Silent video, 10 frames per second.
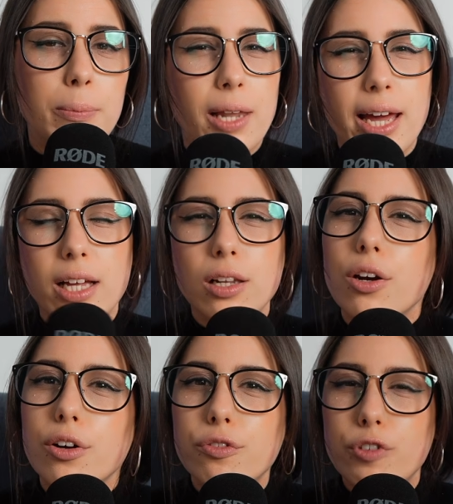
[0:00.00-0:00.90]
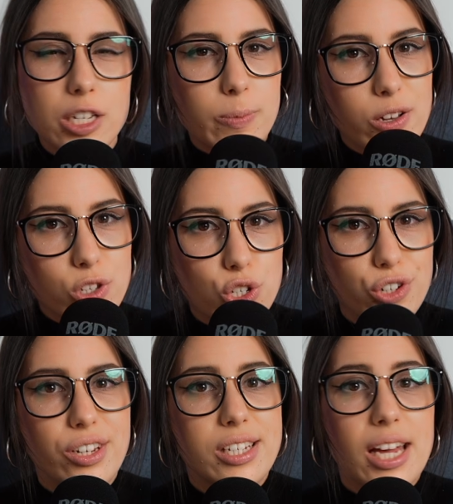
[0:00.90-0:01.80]
play a lot of first-person
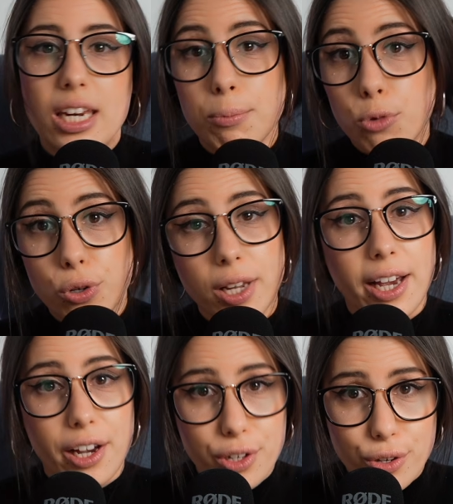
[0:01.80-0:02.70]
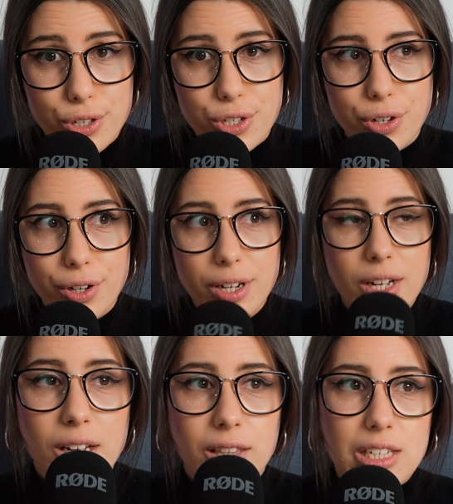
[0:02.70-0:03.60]
shooters anymore like I used to,
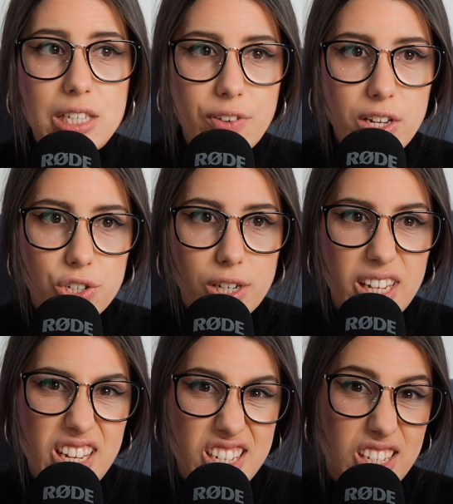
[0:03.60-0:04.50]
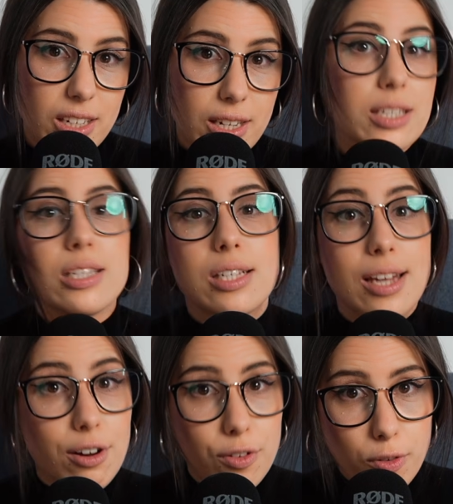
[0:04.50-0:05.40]
this feature isn't
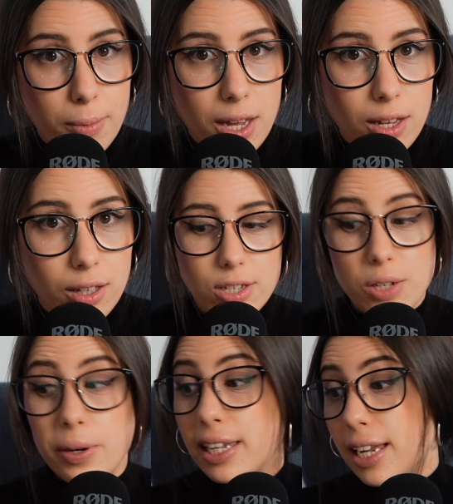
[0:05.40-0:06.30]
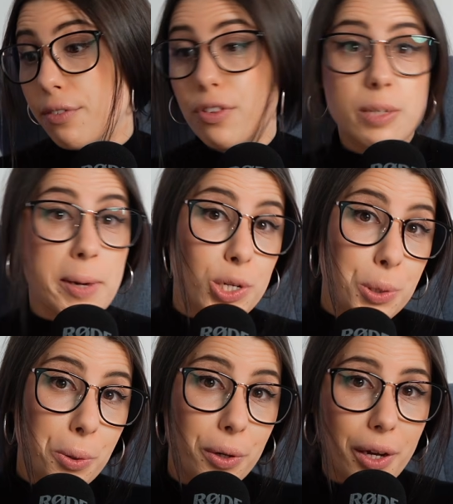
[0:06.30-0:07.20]
necessary for me, so I love the spatial
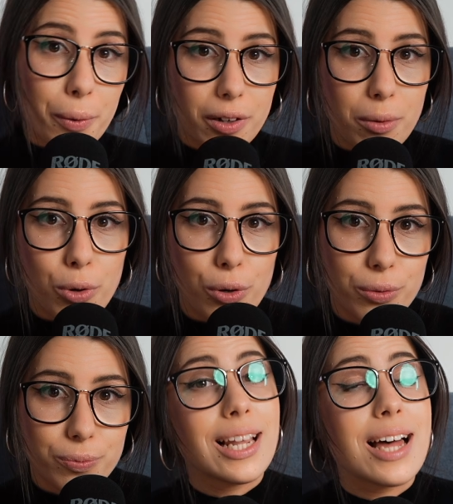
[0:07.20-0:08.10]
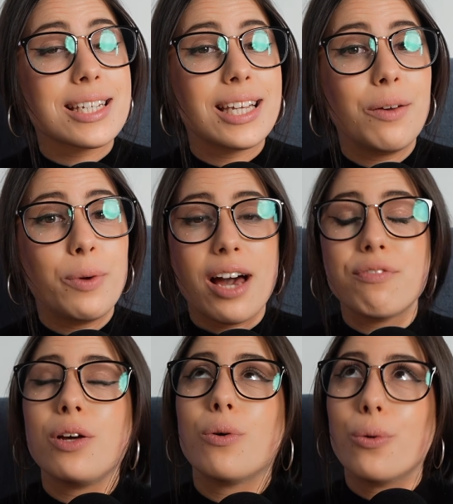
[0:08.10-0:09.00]
audio a lot more. Lastly, we have
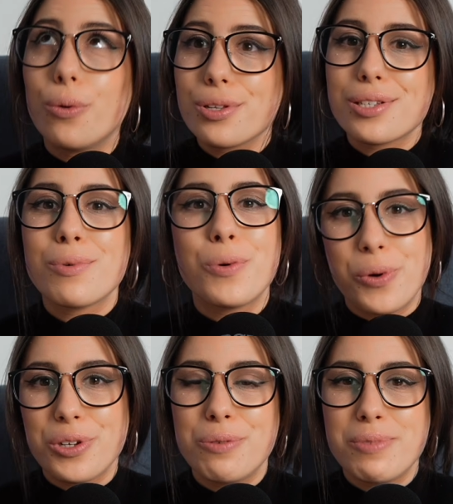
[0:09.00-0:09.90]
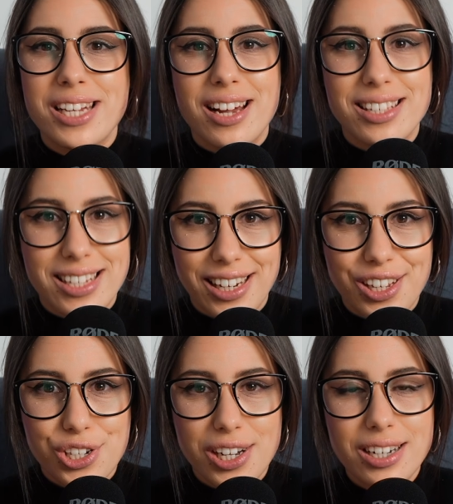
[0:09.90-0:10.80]
the awesome Quantum Sound
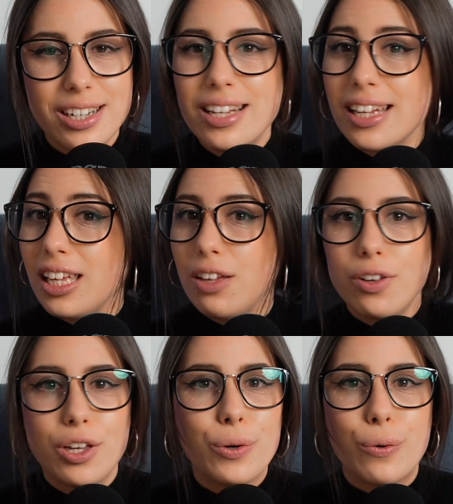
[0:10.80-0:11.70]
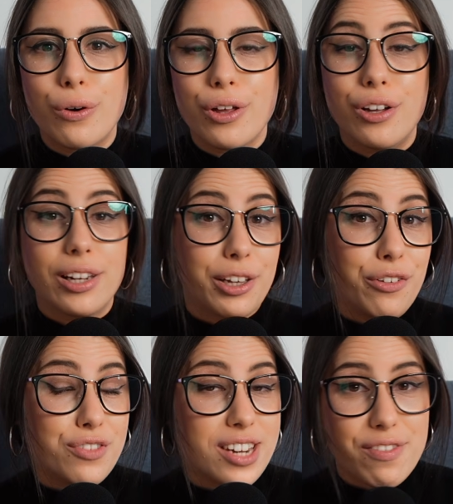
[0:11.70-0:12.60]
Signature, giving you audio like
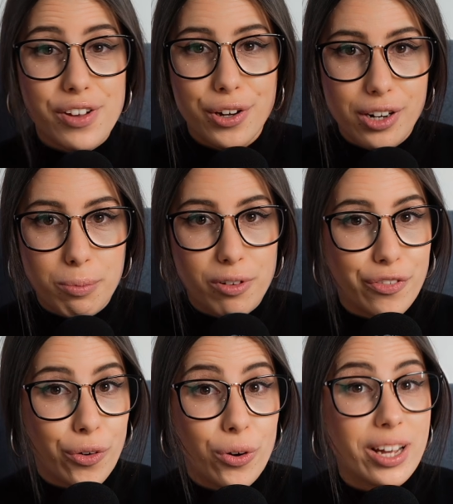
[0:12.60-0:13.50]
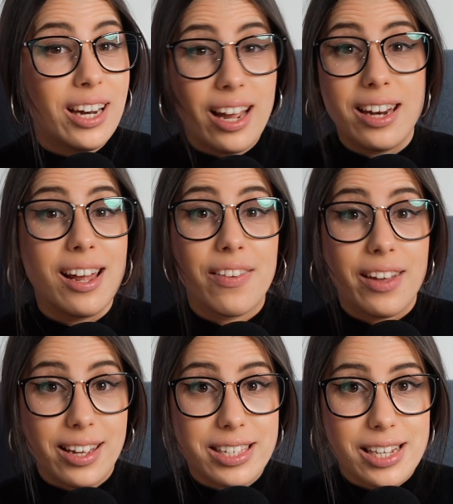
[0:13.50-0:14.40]
you've never heard it before in any other
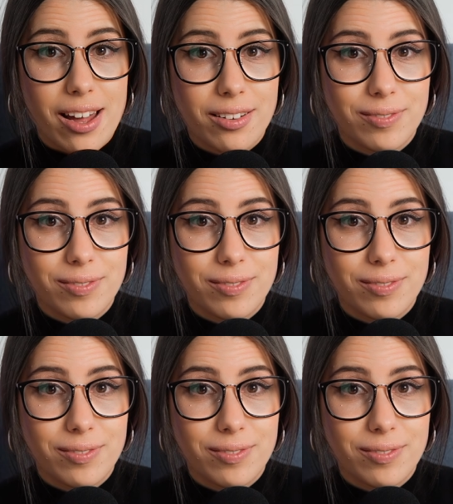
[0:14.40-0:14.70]
headset.